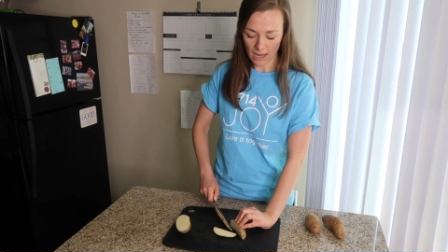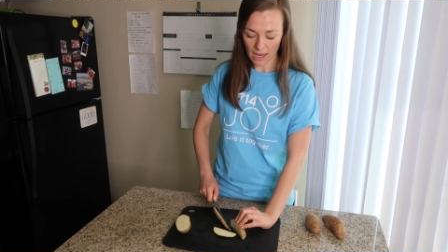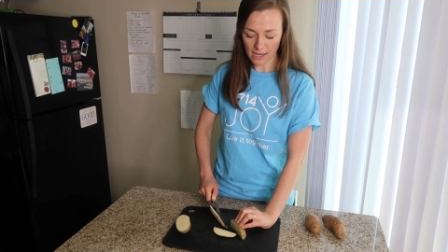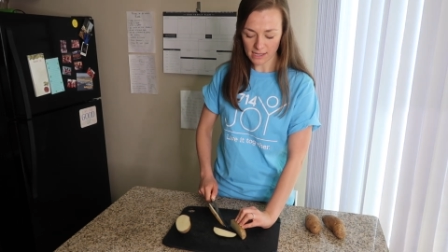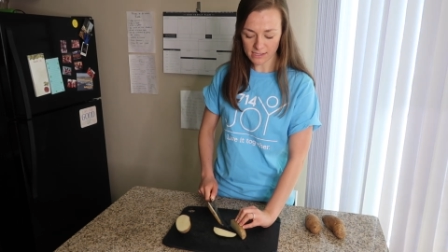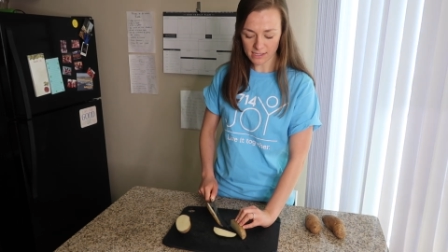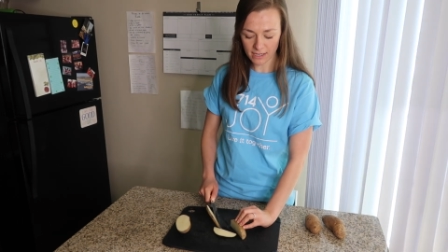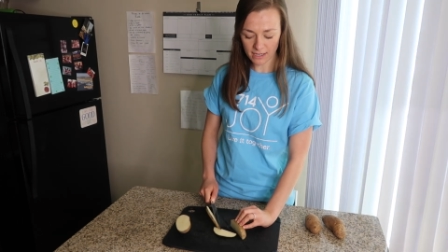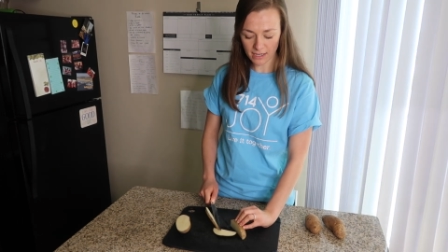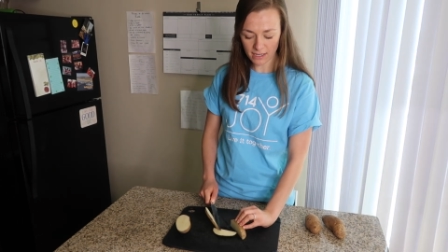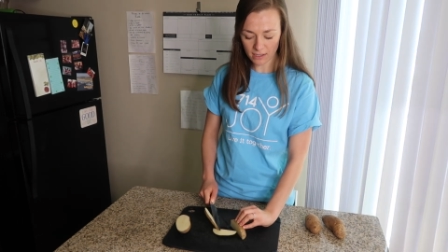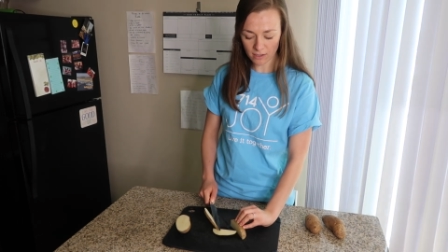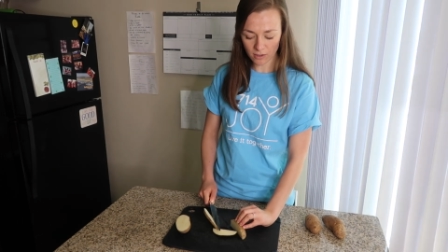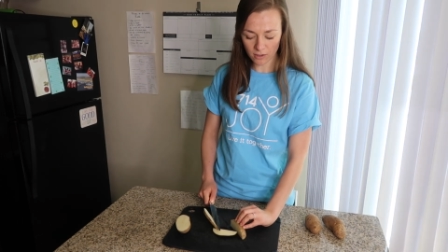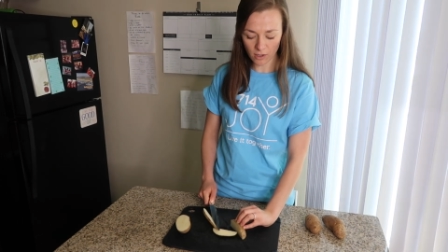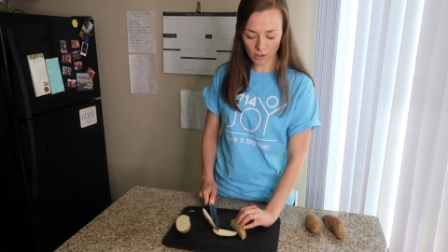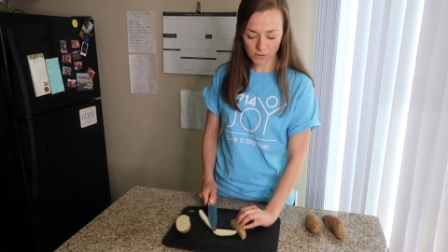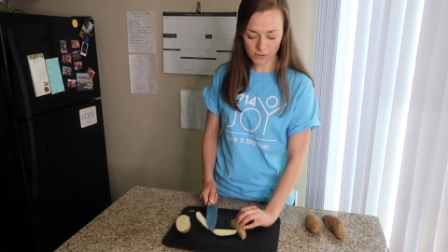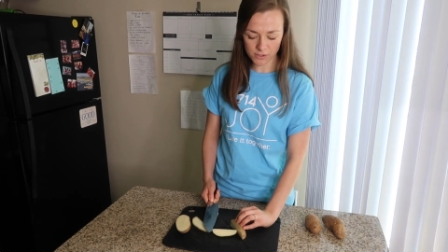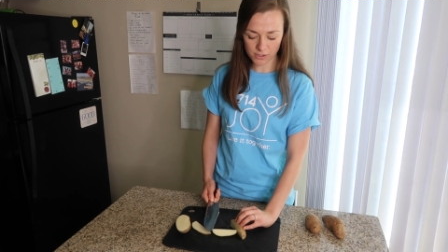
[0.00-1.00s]
As I get
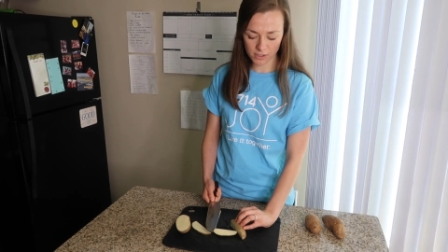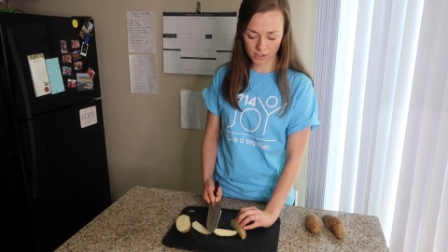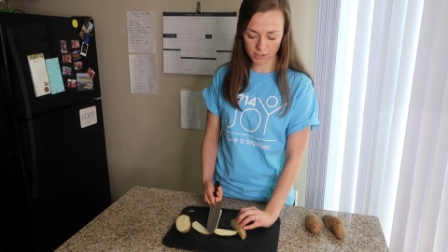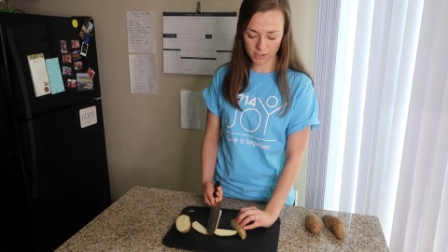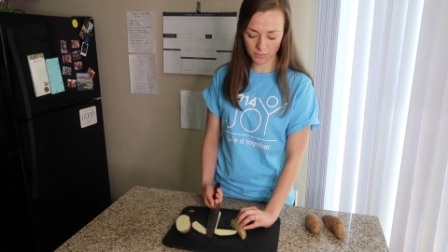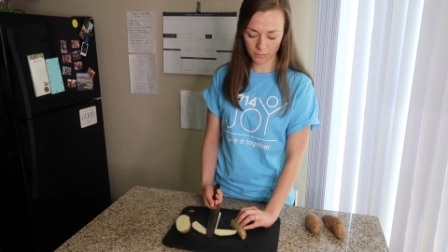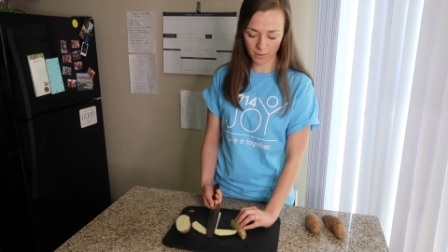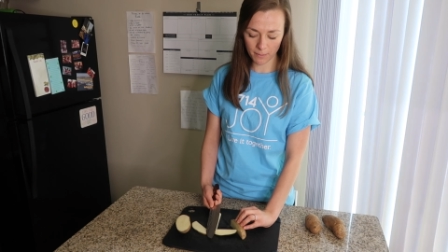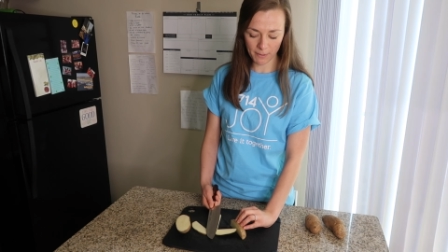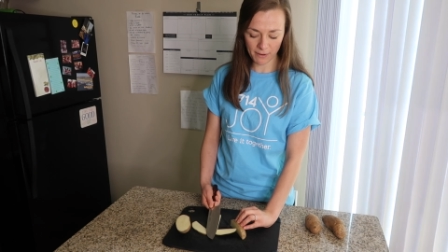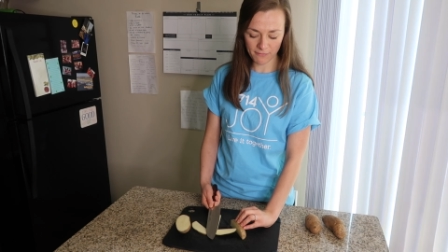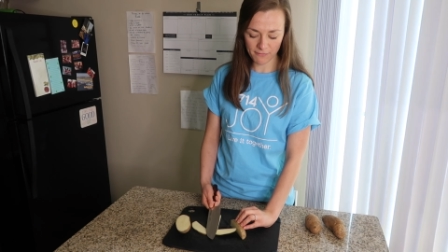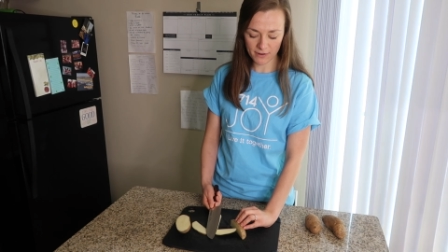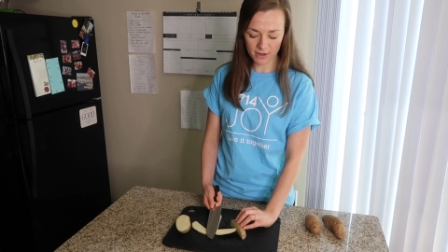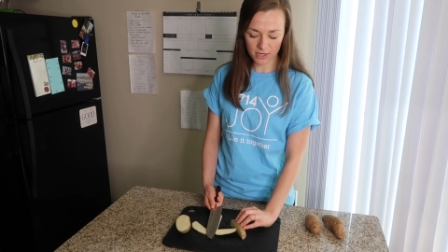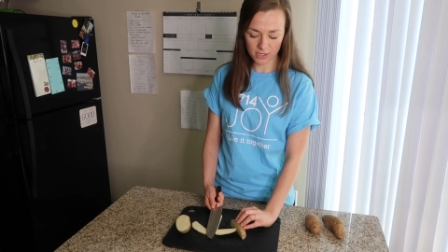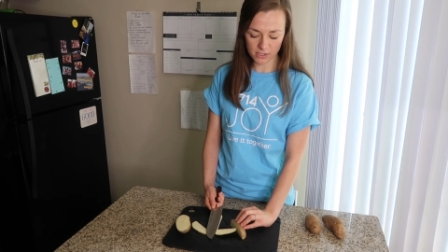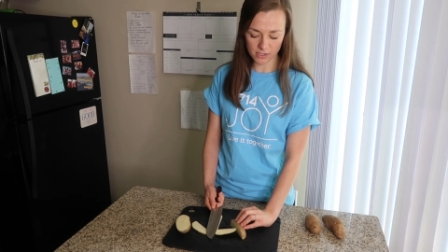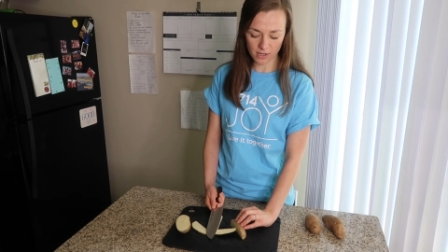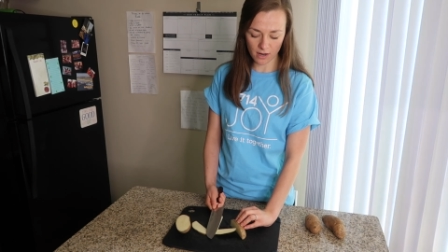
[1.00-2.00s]
closer to where my
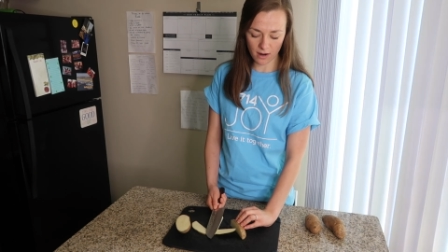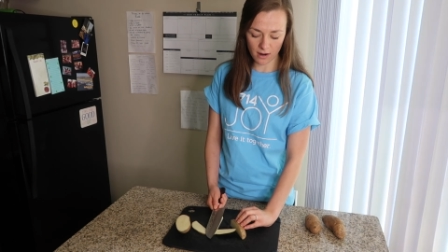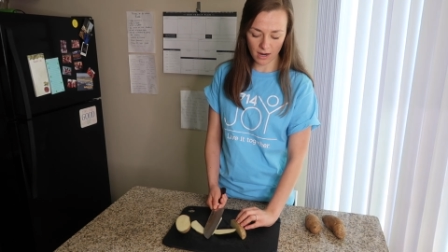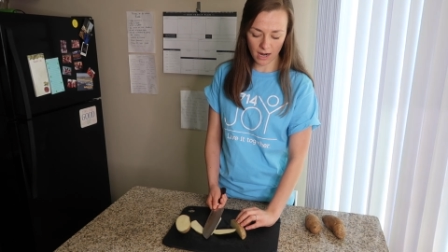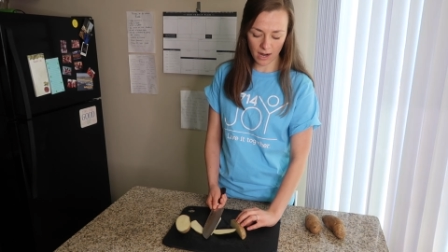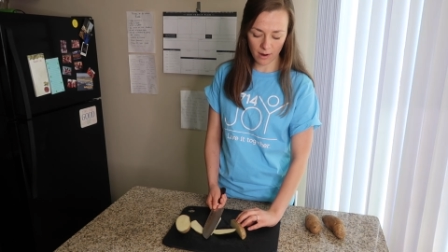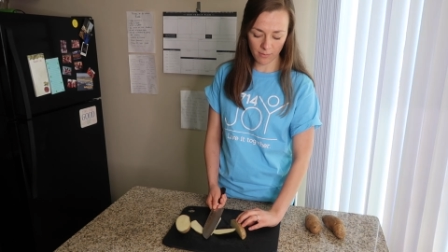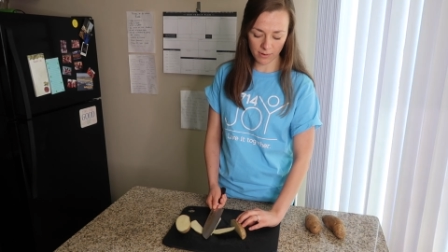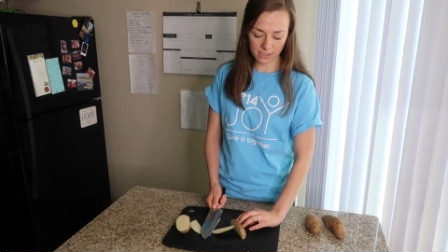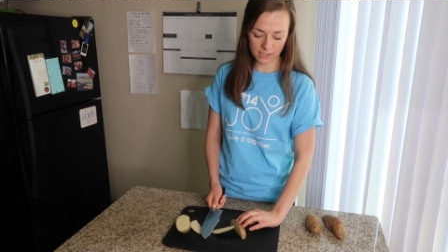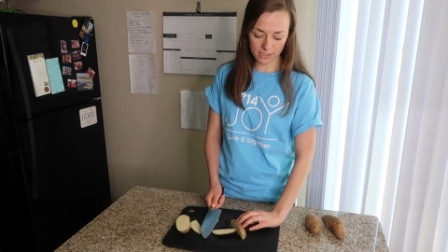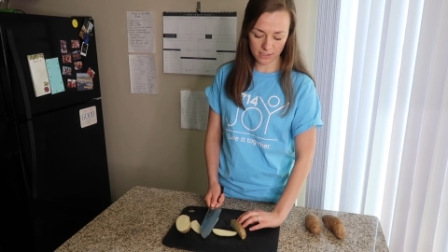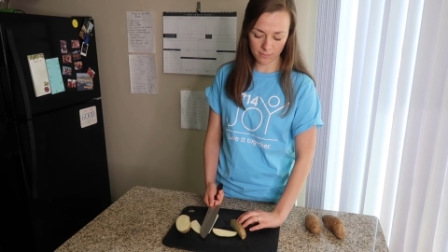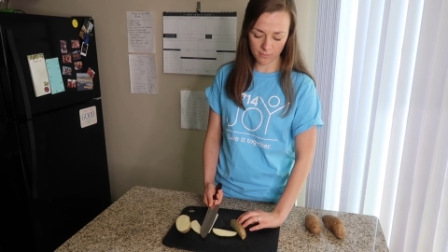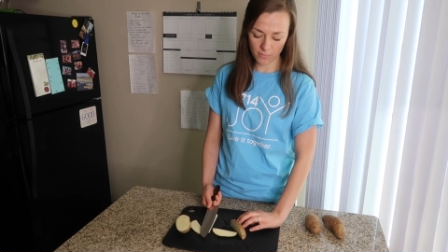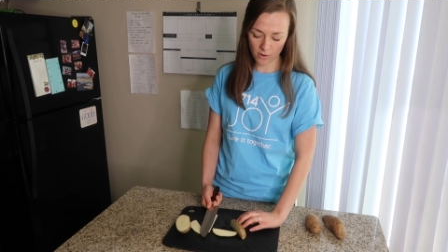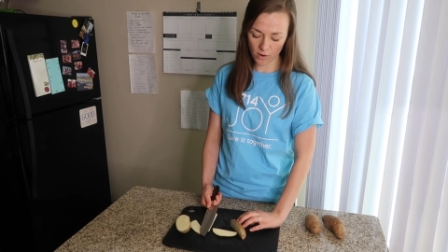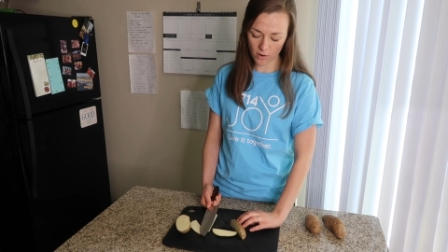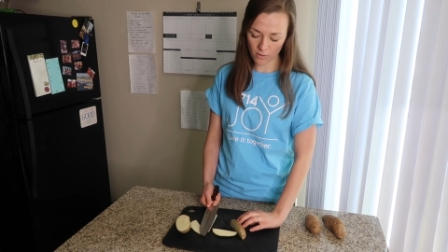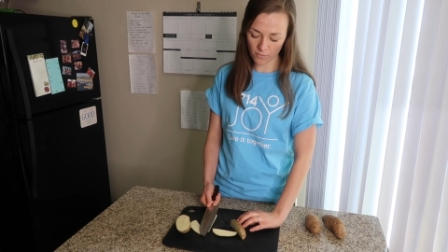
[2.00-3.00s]
fingers are, I want to
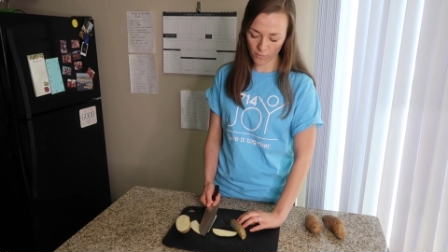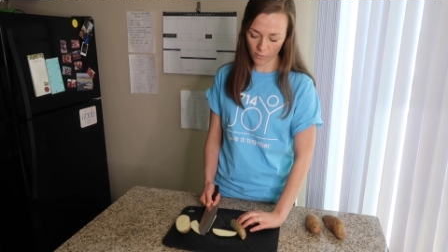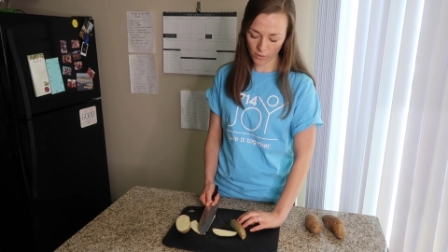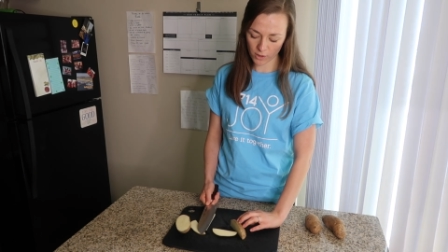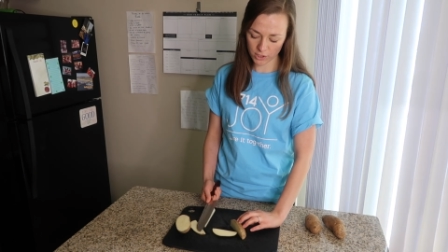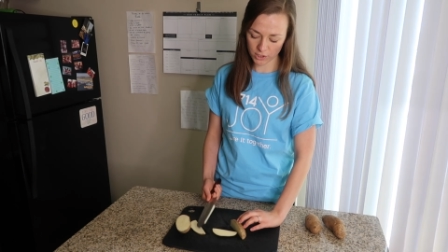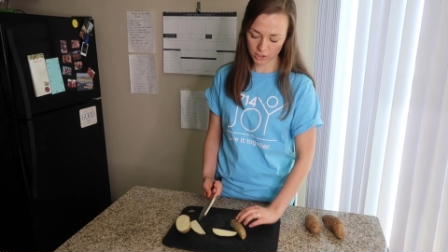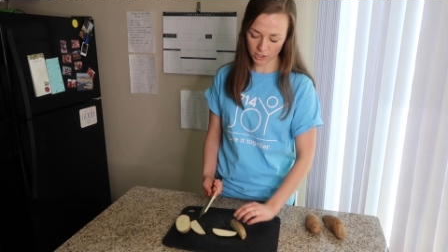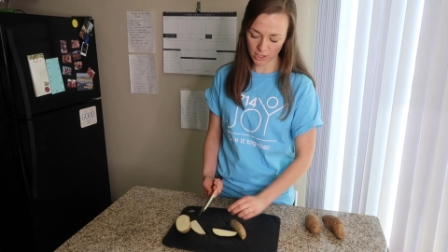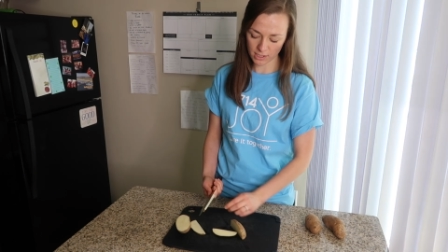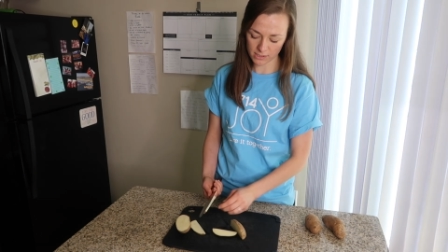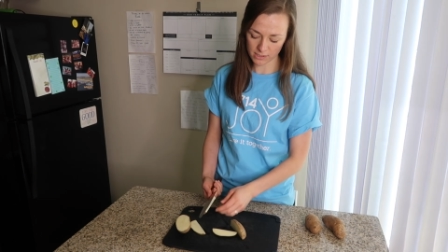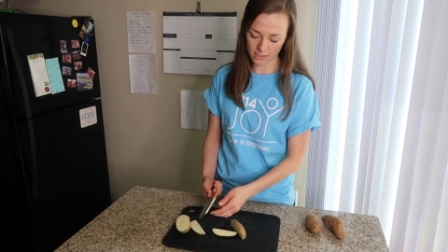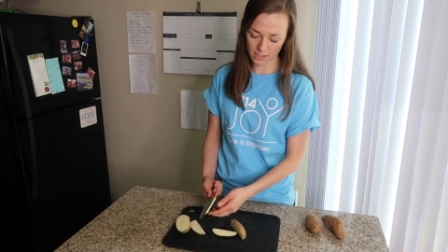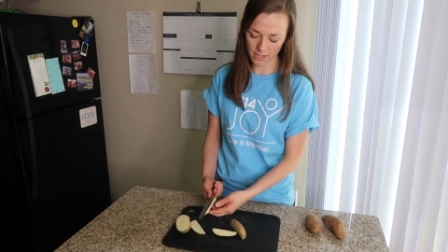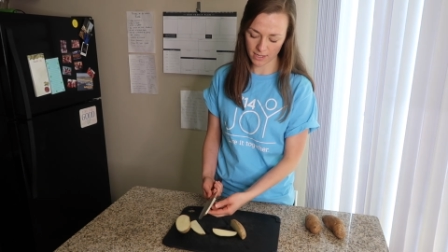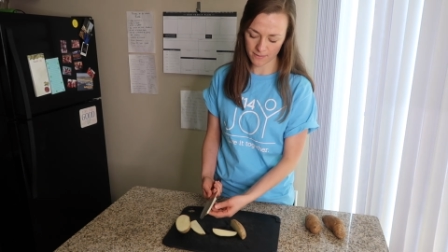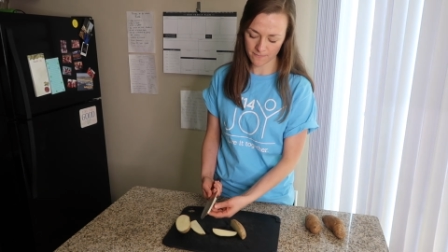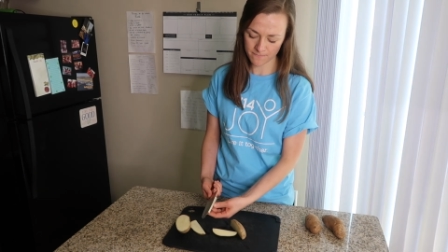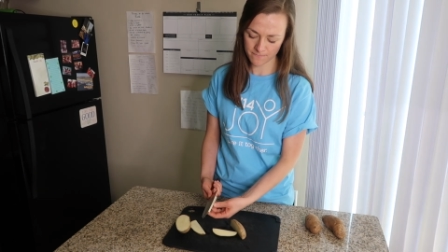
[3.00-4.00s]
move or adjust
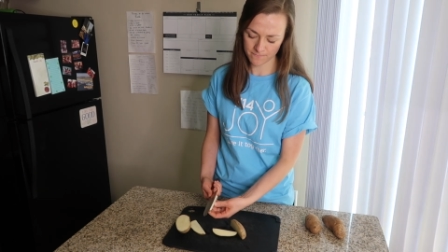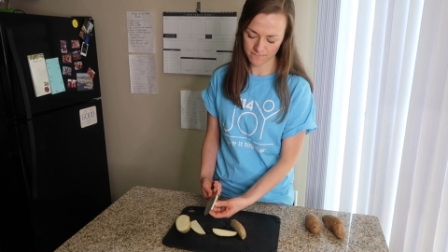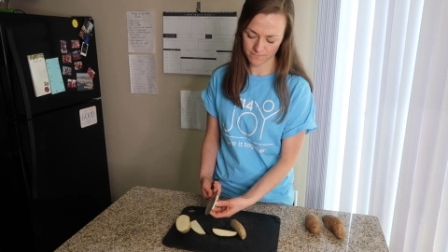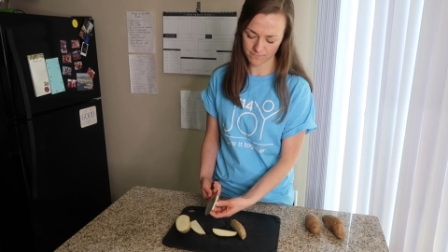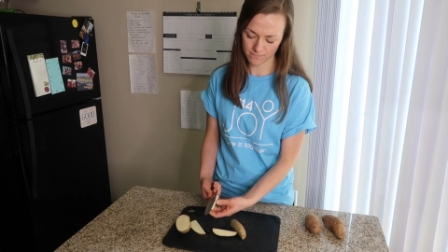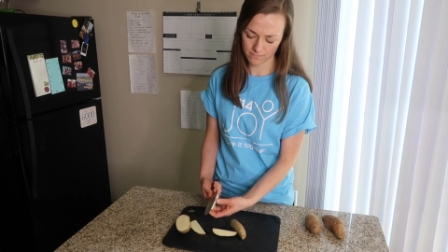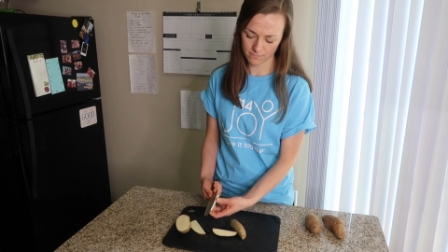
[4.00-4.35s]
them.